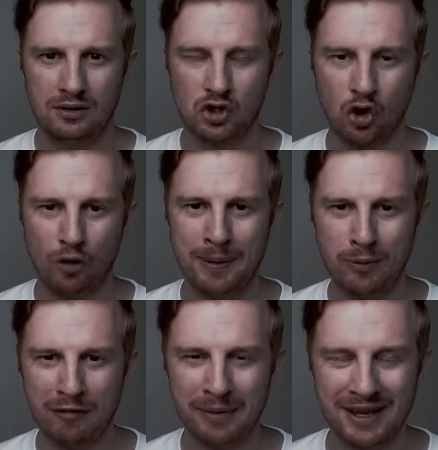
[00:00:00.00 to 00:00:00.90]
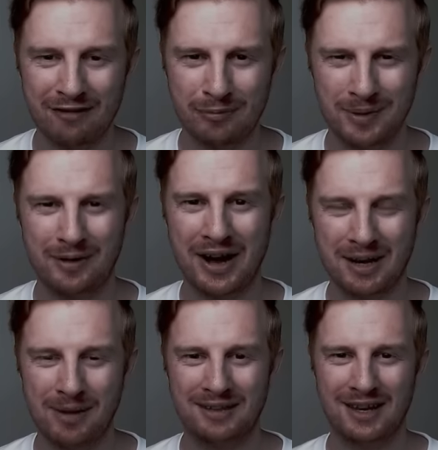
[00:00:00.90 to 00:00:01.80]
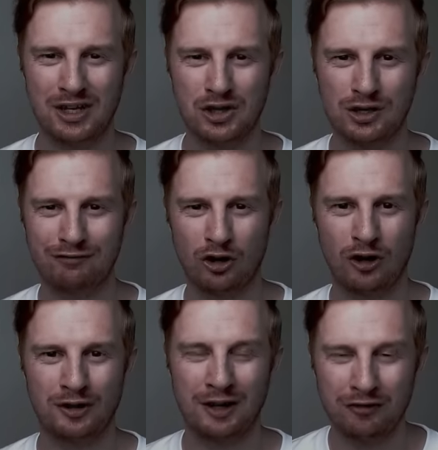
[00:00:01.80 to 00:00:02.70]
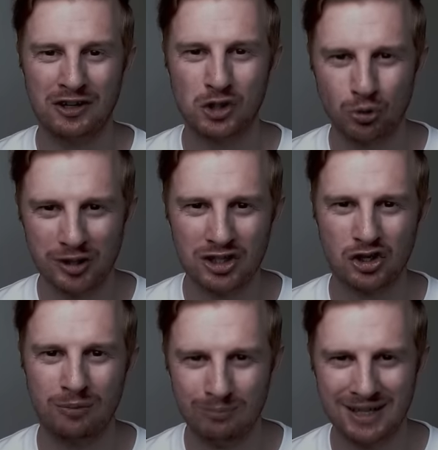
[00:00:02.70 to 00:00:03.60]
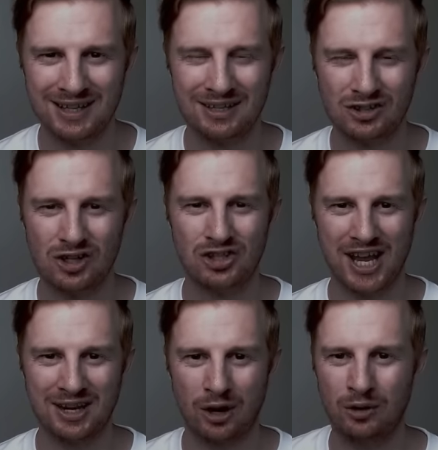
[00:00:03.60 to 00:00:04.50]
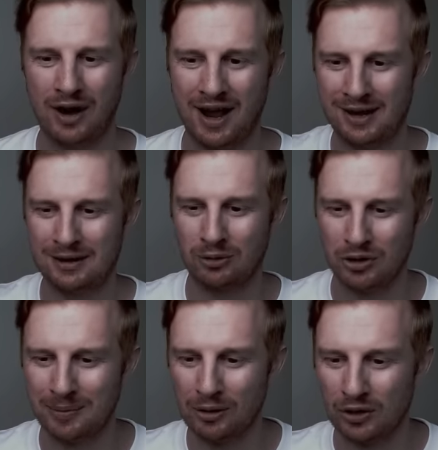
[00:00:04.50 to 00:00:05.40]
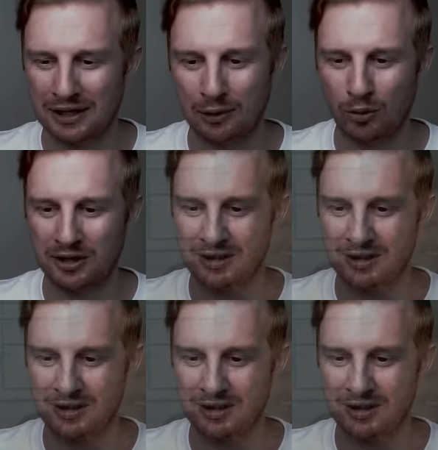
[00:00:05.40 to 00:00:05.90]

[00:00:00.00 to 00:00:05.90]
So people have been giving me recommendations for different Swedish comedians to check out and I'm going to be looking at one of